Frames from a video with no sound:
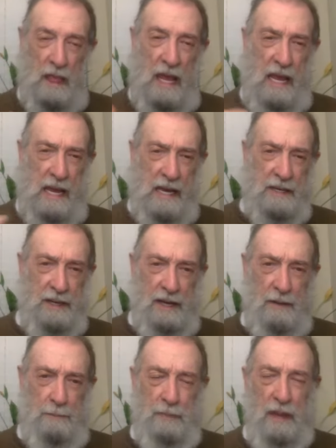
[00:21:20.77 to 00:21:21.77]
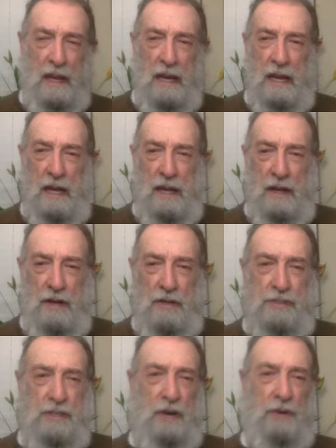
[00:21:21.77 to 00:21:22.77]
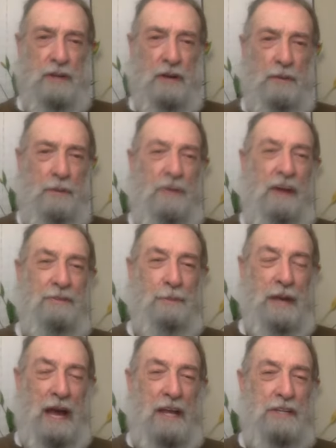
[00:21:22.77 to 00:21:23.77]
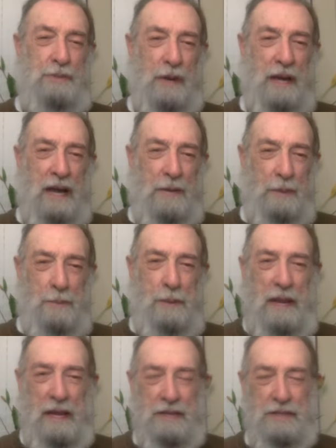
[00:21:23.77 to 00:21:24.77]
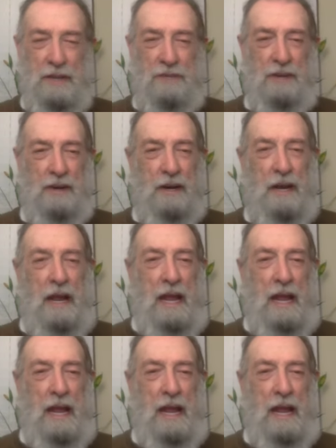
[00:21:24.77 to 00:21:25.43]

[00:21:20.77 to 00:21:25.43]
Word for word: And uh, so, you know, we've got we got history kind of repeating itself there.